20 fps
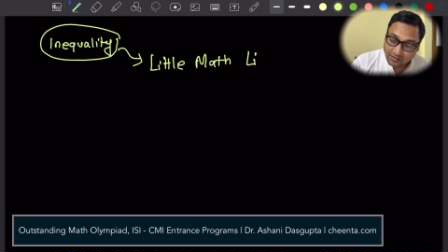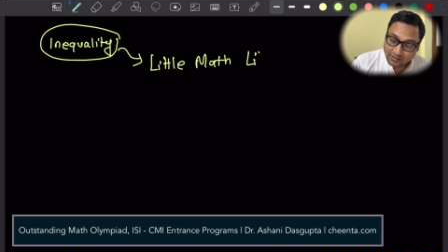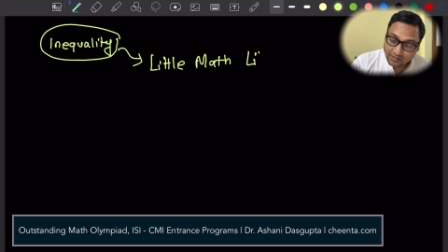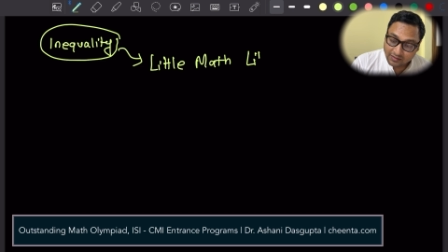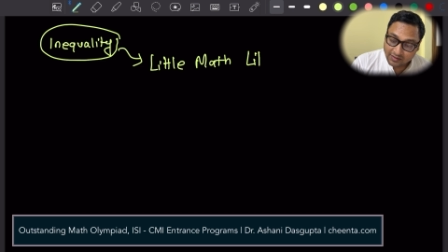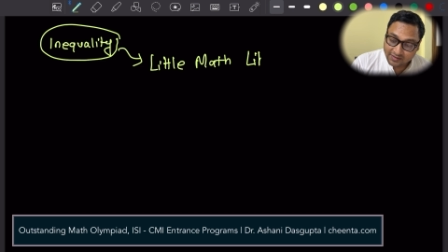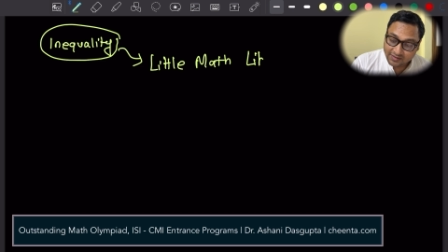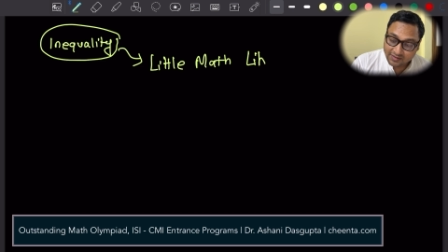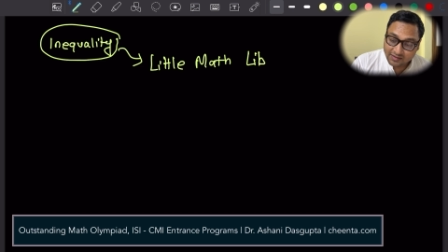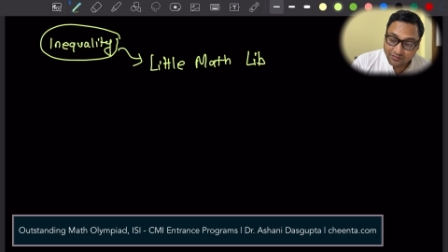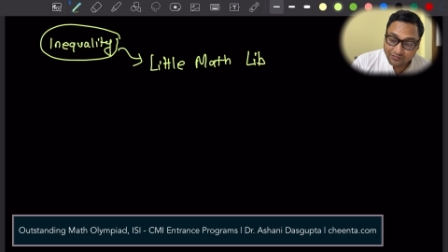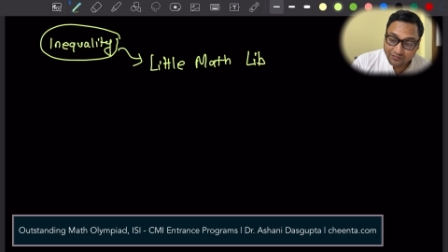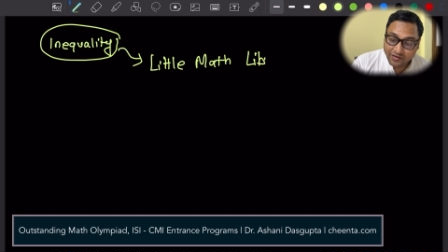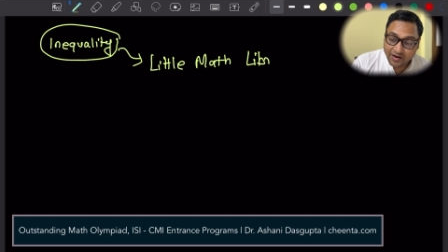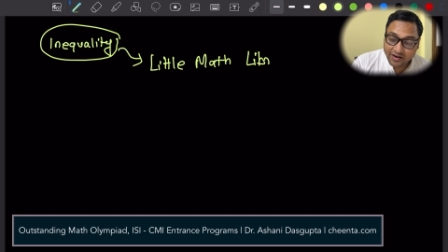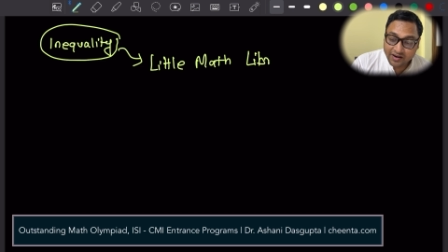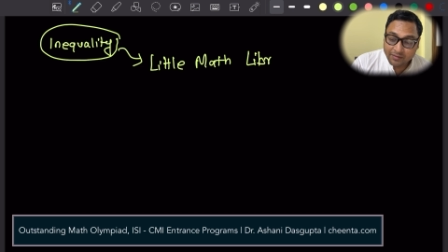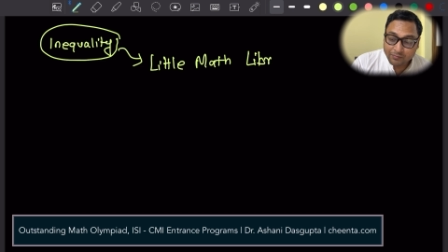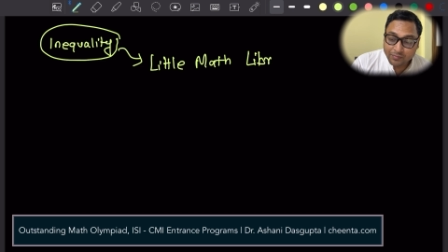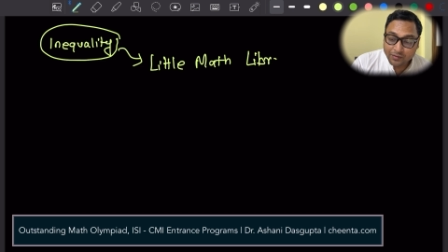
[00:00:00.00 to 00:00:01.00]
This is a
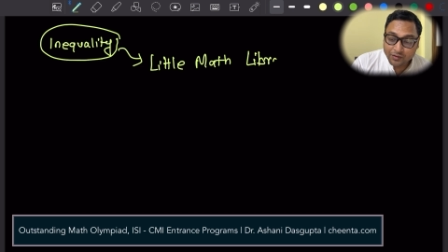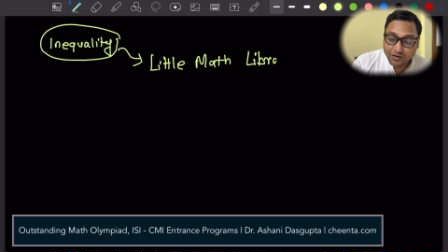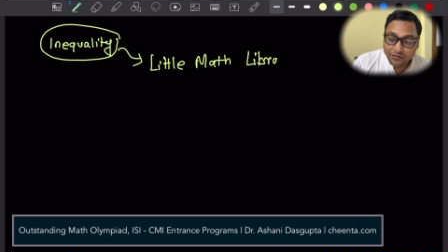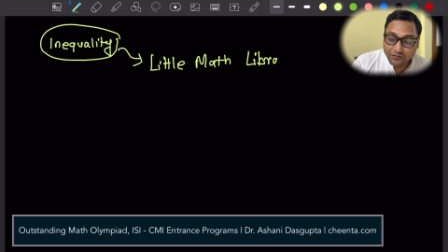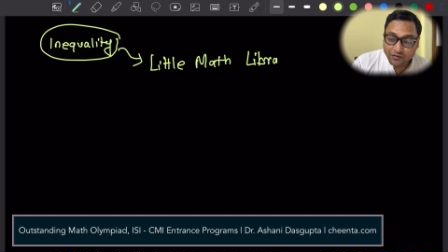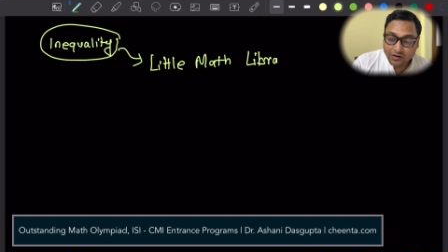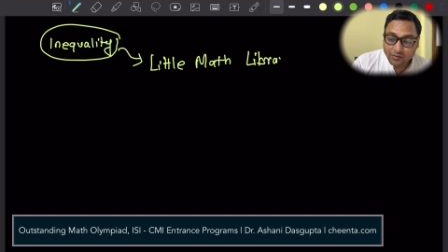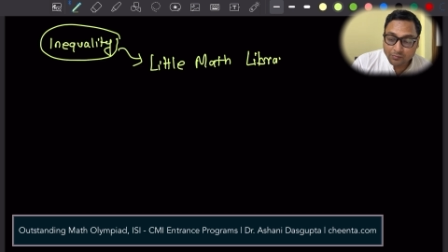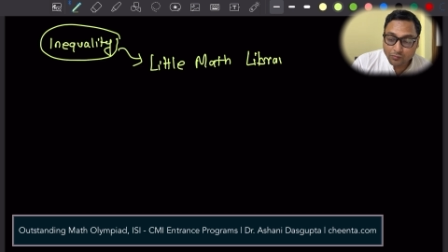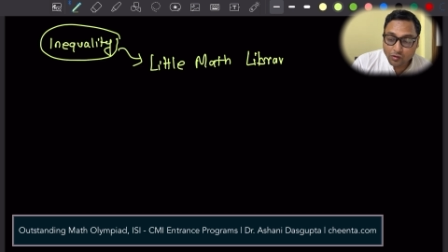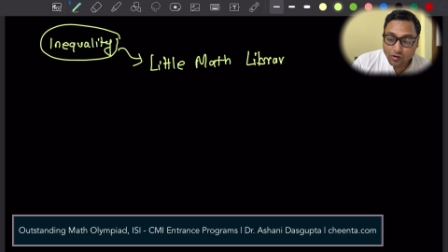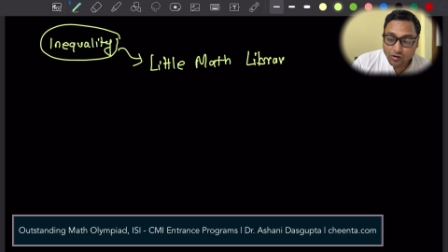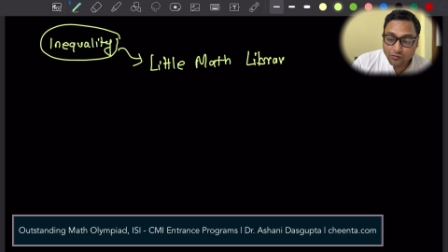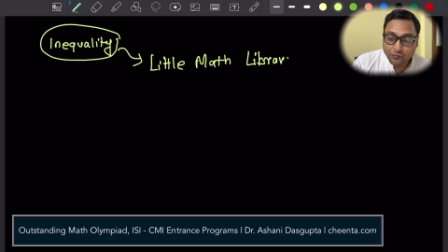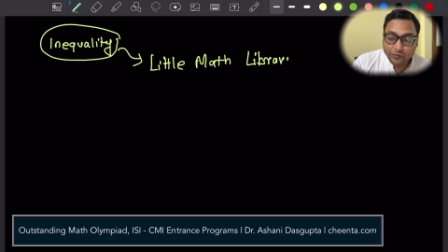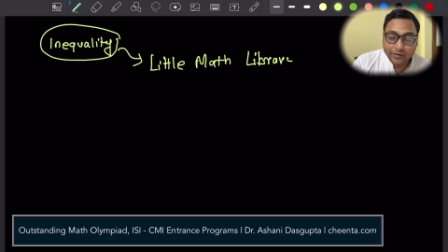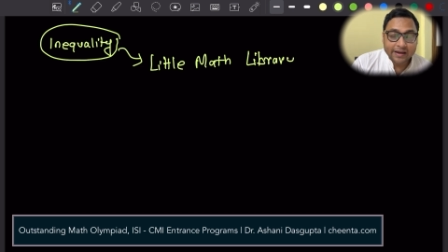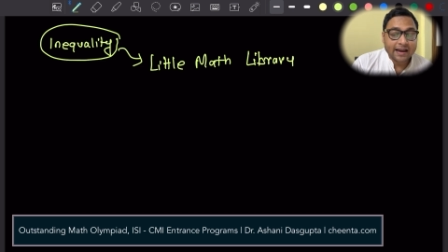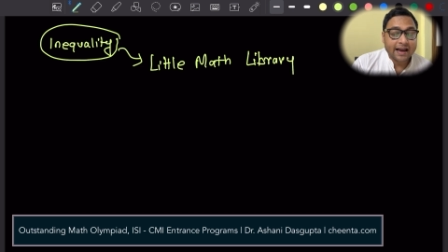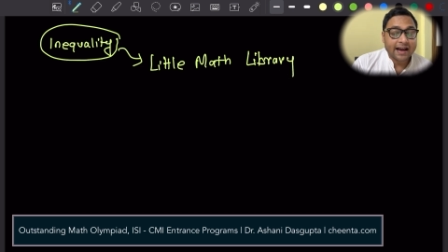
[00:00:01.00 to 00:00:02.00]
very beautiful book.
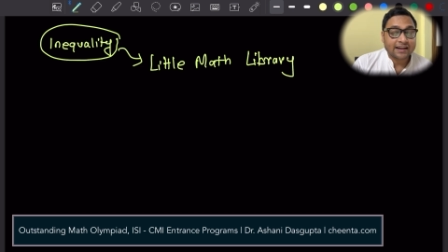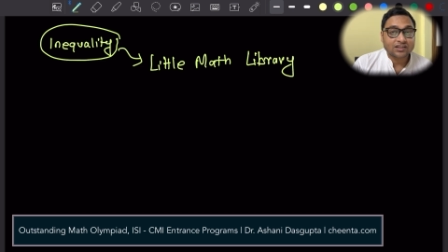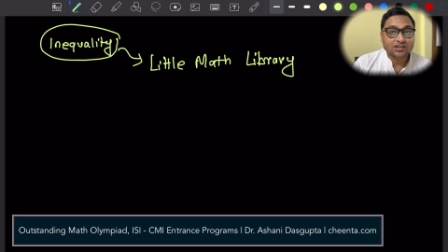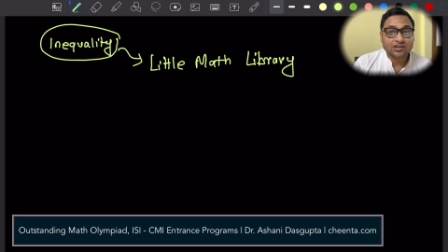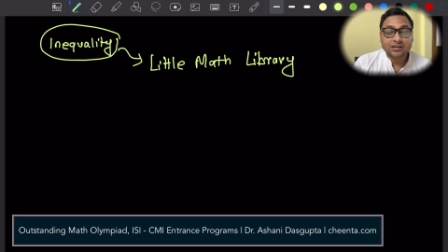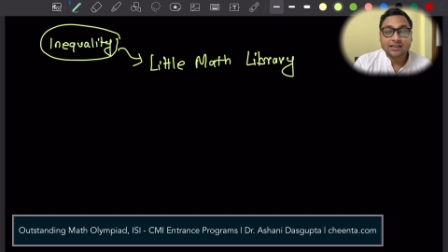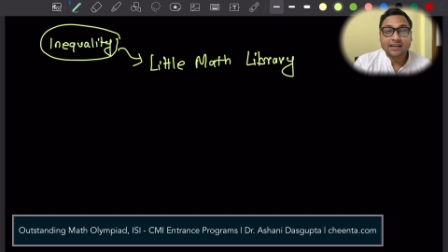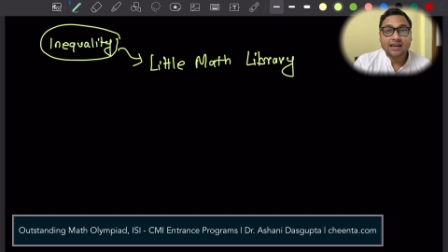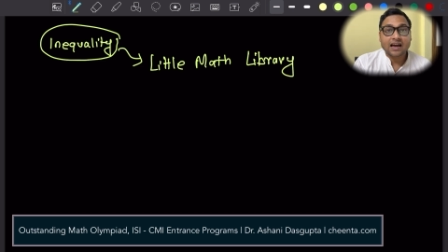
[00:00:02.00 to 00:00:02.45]
We actually